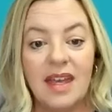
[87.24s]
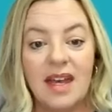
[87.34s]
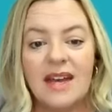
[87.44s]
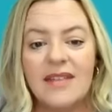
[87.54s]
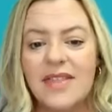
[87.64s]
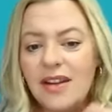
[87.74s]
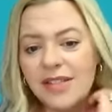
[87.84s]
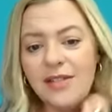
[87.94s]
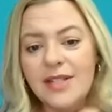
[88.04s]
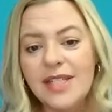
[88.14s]
Uh, they
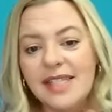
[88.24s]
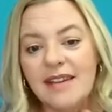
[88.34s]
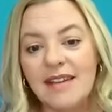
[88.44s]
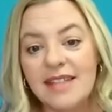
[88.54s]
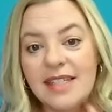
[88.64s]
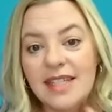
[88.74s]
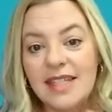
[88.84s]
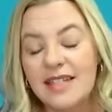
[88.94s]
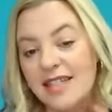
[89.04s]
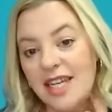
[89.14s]
also discussed
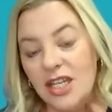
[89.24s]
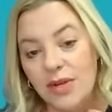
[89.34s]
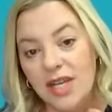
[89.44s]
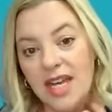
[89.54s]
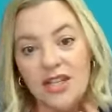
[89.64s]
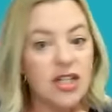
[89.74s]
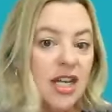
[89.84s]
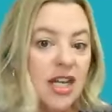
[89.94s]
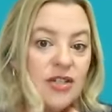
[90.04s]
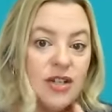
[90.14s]
continuing
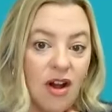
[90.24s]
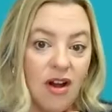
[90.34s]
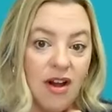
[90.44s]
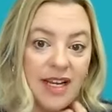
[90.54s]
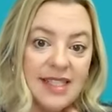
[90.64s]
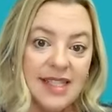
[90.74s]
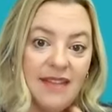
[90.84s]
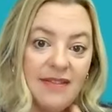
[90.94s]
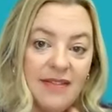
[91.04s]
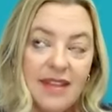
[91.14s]
education audits,
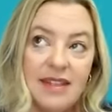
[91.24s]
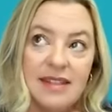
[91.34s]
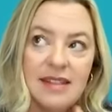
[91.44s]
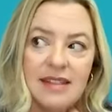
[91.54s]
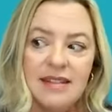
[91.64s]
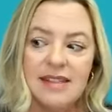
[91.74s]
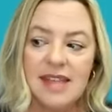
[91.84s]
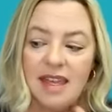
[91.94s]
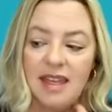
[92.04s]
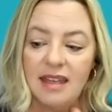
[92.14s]
and this is
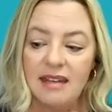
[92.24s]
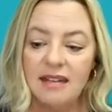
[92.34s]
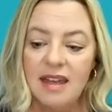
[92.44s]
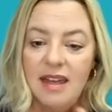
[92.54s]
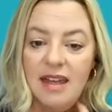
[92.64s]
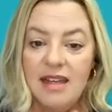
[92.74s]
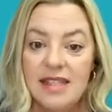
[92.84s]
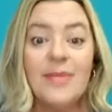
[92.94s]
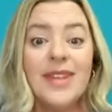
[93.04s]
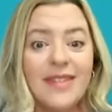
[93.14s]
a
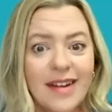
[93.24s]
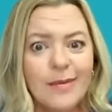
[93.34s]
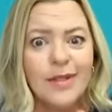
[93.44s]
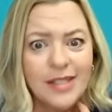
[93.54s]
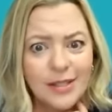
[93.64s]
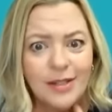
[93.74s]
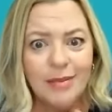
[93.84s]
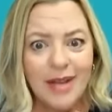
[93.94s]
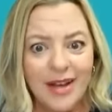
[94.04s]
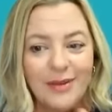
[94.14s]
something that I'm concerned
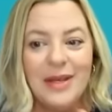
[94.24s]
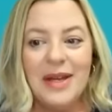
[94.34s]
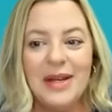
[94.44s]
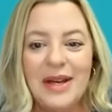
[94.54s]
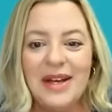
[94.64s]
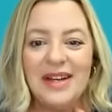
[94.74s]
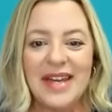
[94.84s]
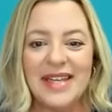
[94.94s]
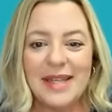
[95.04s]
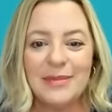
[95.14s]
about uh,
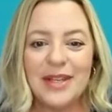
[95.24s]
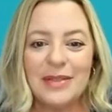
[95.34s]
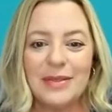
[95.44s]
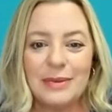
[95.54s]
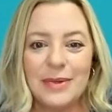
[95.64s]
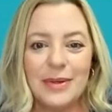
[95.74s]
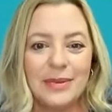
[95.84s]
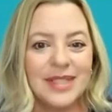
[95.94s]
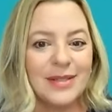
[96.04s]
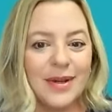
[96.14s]
as I'm looking through
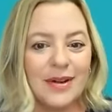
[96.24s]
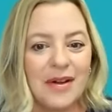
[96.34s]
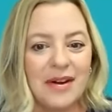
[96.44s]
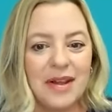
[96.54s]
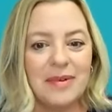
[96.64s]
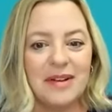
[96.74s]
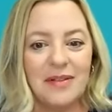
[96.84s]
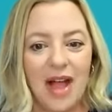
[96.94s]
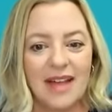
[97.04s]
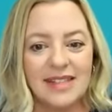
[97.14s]
what's going on up in
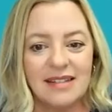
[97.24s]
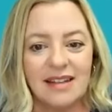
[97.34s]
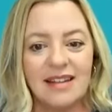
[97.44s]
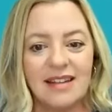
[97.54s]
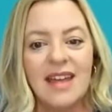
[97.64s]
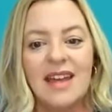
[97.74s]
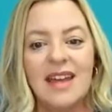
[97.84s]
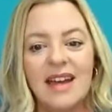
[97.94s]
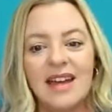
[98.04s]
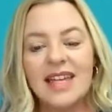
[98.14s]
Alaska.
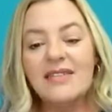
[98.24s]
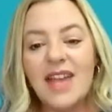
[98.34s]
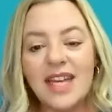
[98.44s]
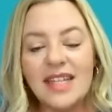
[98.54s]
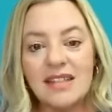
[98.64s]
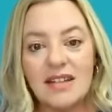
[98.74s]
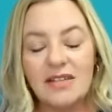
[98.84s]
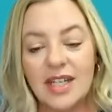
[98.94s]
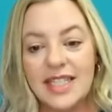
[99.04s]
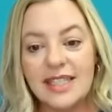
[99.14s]
Uh, in Alaska,
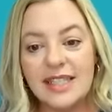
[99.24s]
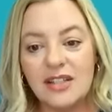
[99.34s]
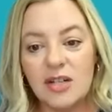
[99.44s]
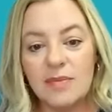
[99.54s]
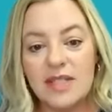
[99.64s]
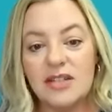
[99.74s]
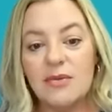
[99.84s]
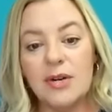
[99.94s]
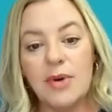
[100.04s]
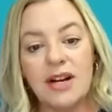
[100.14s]
licensed therapists are
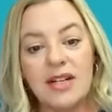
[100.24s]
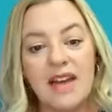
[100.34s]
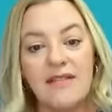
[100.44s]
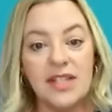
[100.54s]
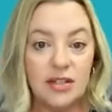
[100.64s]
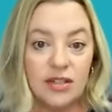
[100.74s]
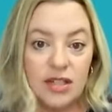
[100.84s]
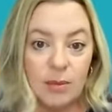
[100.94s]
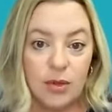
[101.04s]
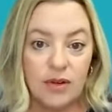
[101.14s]
required to have a certain
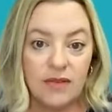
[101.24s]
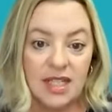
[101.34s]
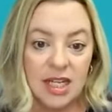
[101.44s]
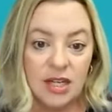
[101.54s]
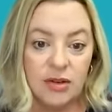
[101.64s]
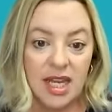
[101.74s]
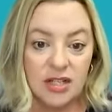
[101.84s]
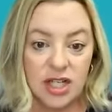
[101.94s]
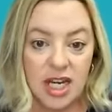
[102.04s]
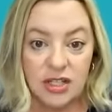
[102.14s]
number of continuing
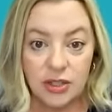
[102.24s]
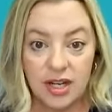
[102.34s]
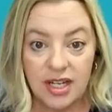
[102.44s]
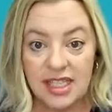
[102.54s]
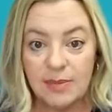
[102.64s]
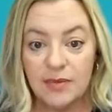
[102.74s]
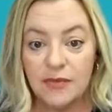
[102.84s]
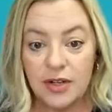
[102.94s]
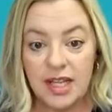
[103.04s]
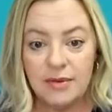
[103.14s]
education credits
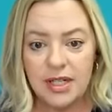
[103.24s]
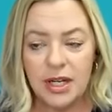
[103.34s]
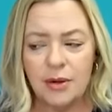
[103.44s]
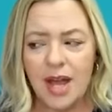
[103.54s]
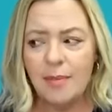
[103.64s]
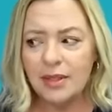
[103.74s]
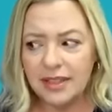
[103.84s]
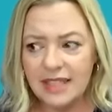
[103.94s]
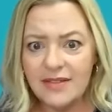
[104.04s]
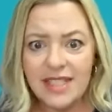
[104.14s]
before they renew. I
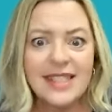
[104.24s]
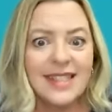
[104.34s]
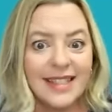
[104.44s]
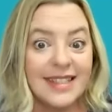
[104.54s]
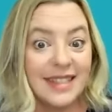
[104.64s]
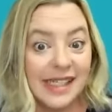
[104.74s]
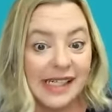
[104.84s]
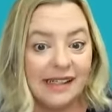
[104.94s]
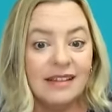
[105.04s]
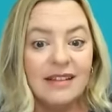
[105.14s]
believe it's
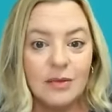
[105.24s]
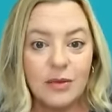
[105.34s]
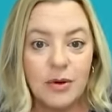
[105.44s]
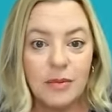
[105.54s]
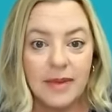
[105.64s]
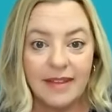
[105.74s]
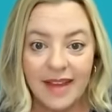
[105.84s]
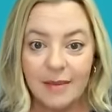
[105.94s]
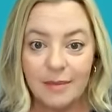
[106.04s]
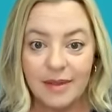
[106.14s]
16. Don't quote me on
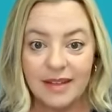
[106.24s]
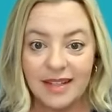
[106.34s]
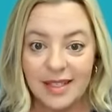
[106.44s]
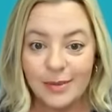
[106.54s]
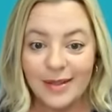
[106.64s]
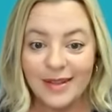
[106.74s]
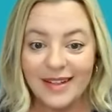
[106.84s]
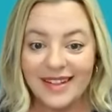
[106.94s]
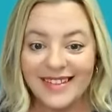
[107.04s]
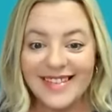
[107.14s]
that, but that's what I
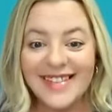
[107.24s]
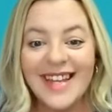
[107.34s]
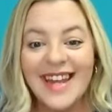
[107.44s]
think it is.